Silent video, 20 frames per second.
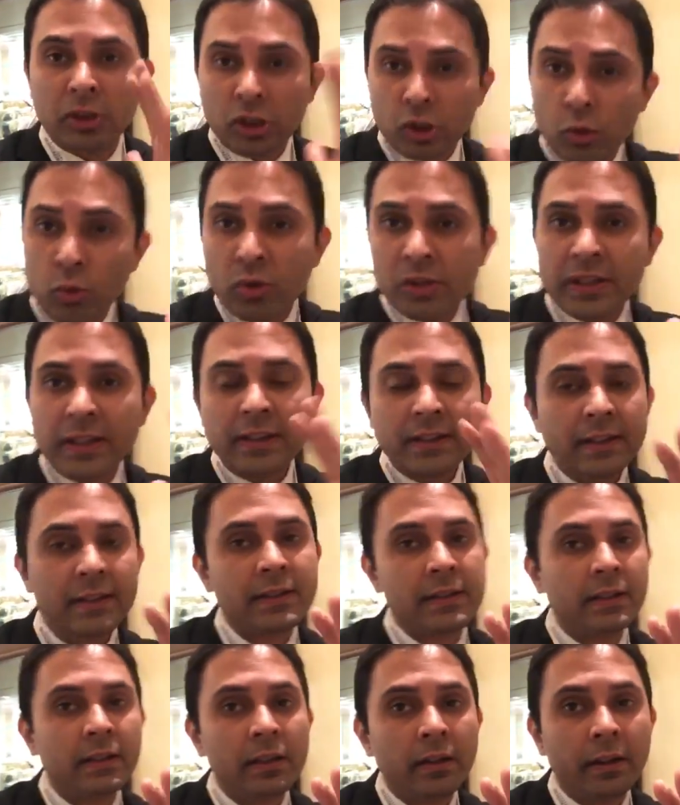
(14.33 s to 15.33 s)
using The
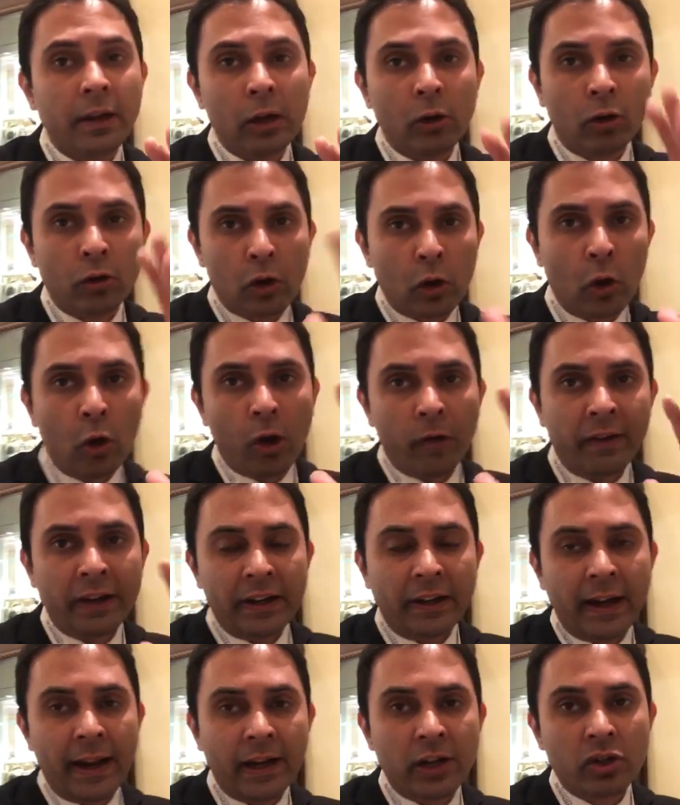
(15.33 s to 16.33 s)
Secret or the law of
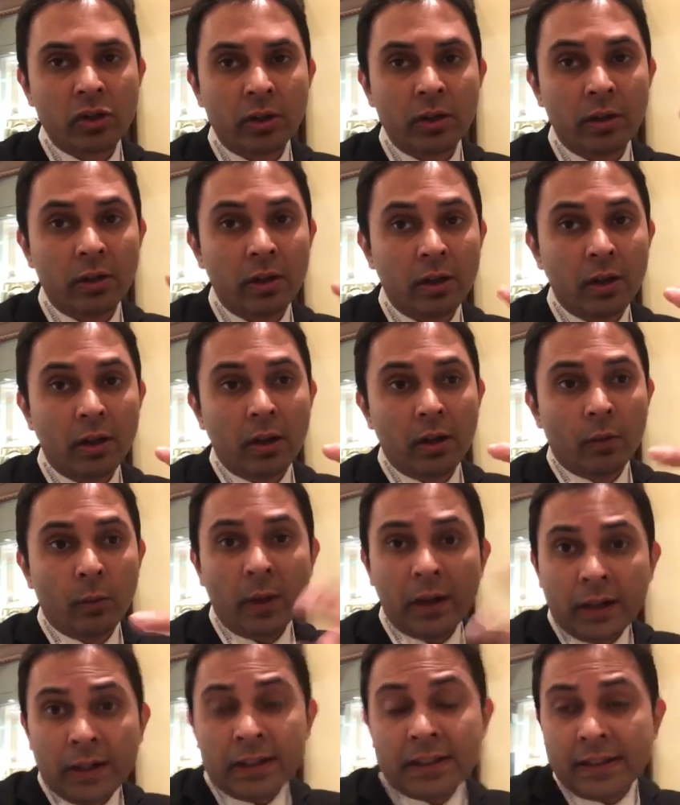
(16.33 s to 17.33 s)
attraction,
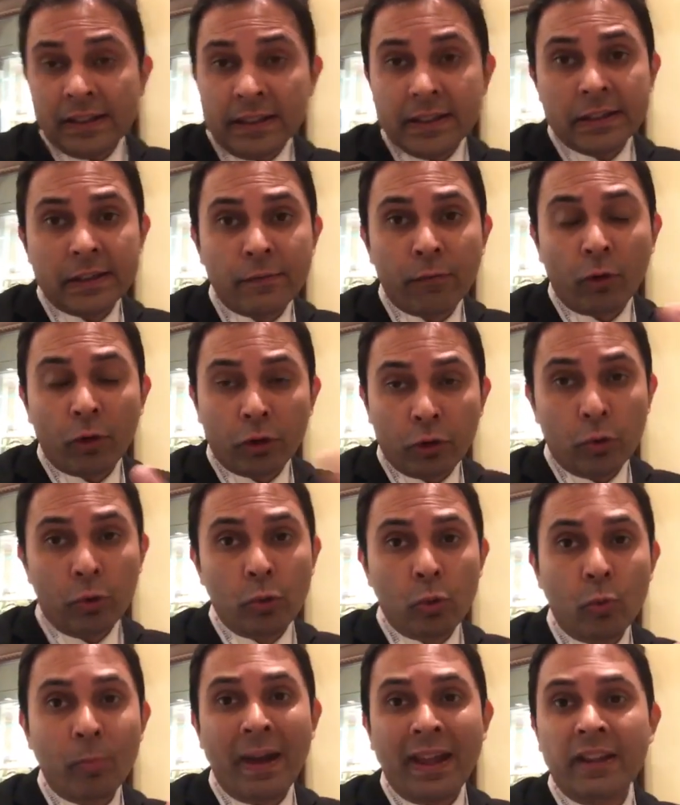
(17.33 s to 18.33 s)
well, it's easy for
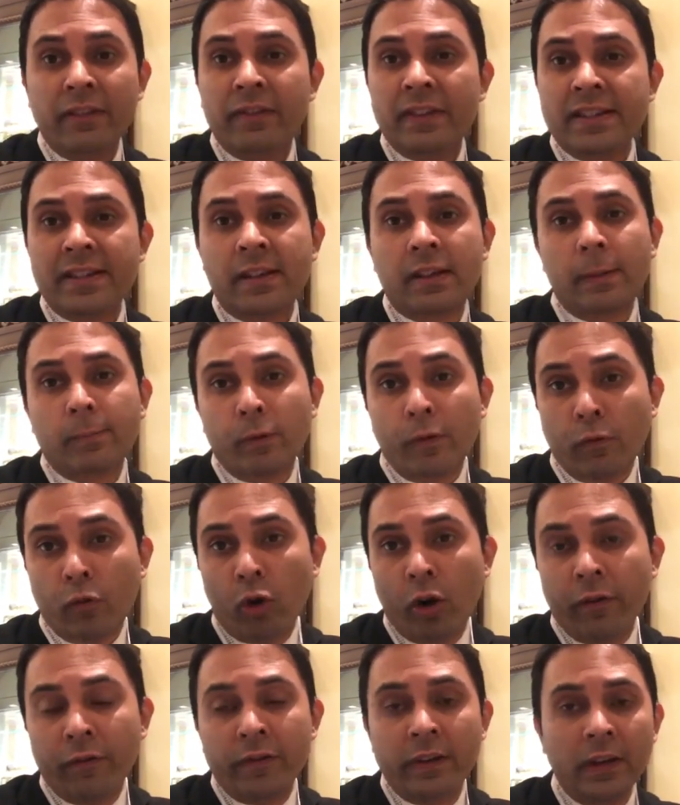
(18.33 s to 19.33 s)
you to manifest a cup of
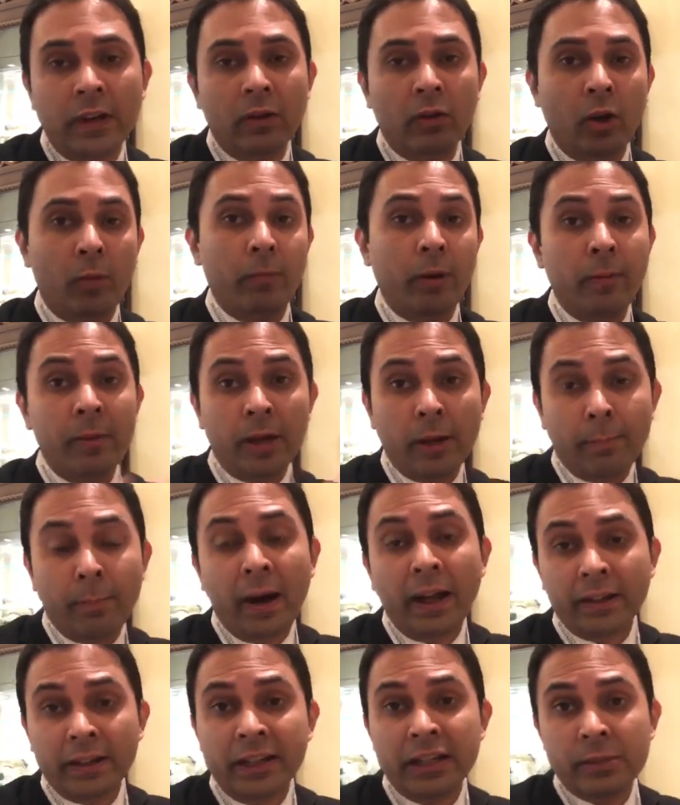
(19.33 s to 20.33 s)
coffee or maybe a
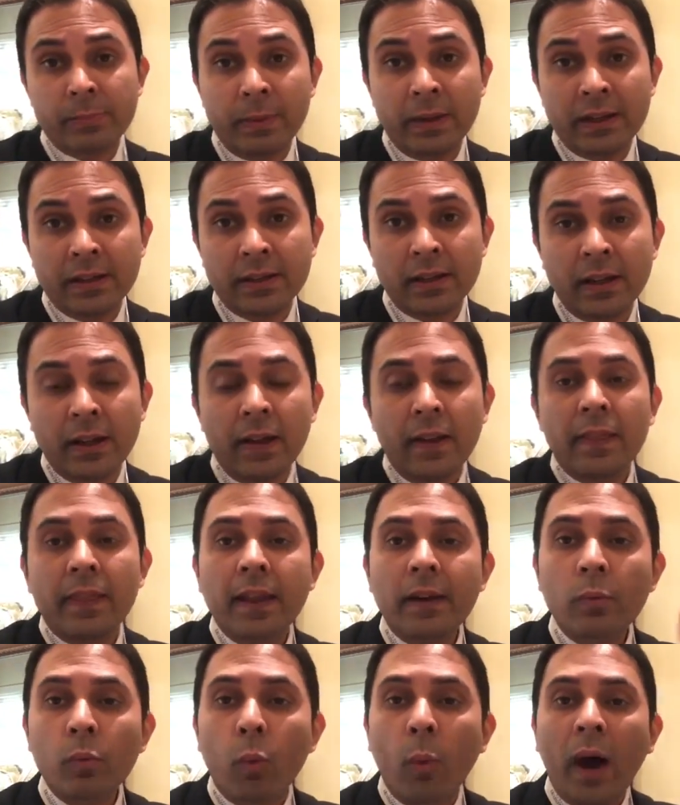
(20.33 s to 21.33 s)
parking space.
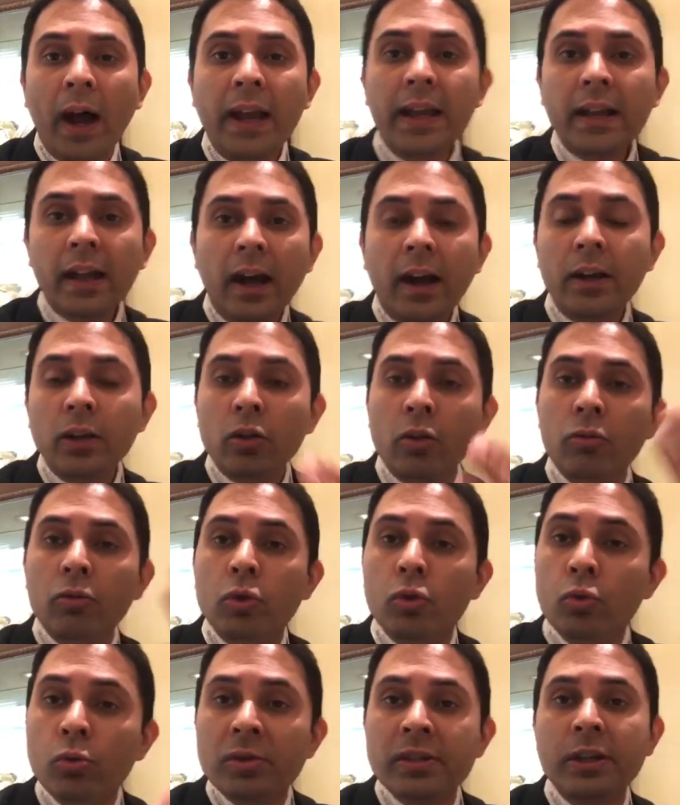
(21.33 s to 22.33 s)
Then why can't you
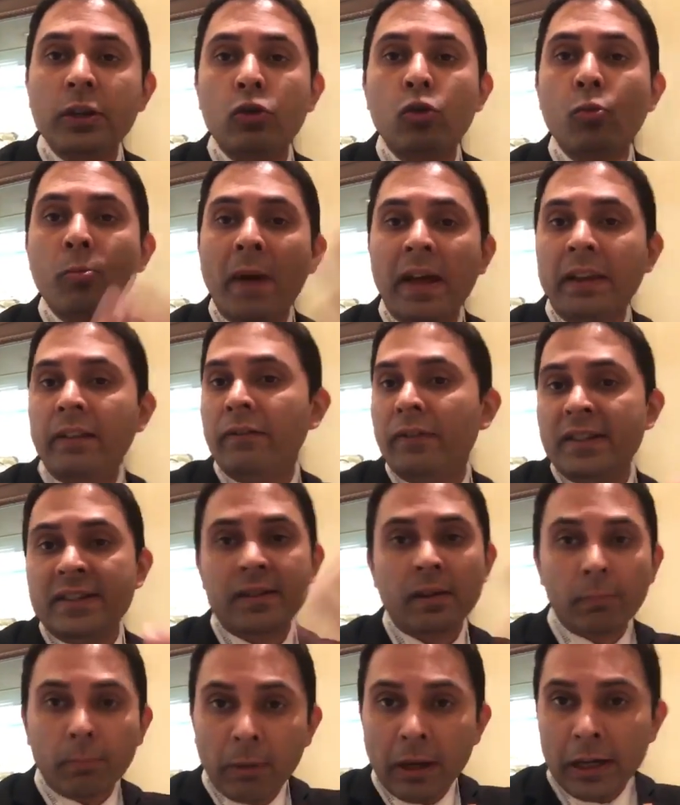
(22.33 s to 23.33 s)
use it to
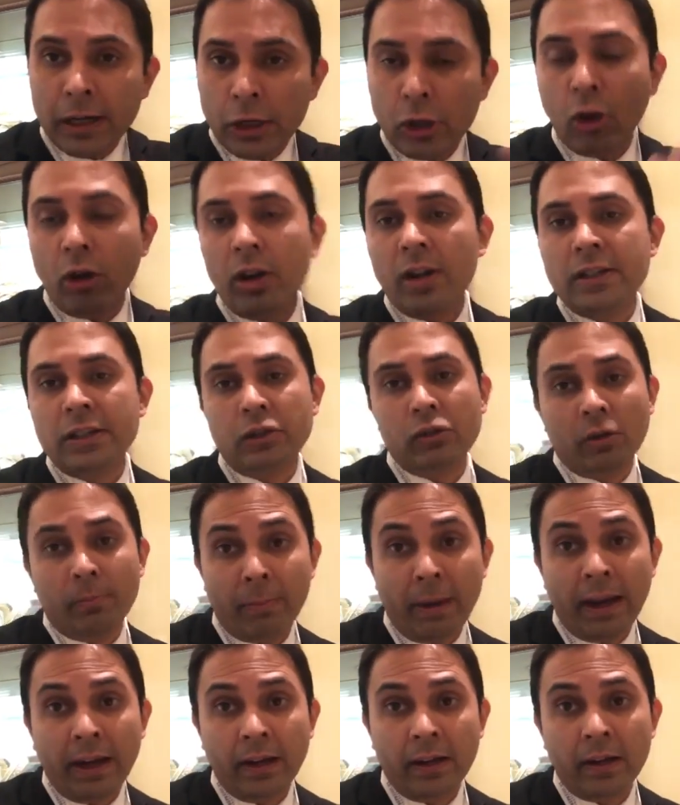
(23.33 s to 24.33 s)
manifest $1 million in your
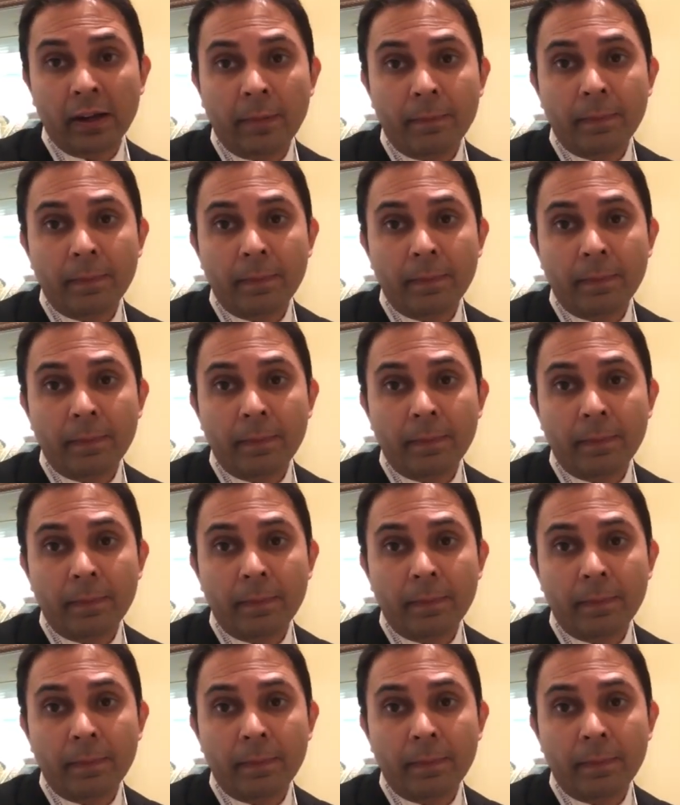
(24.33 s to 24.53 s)
bank?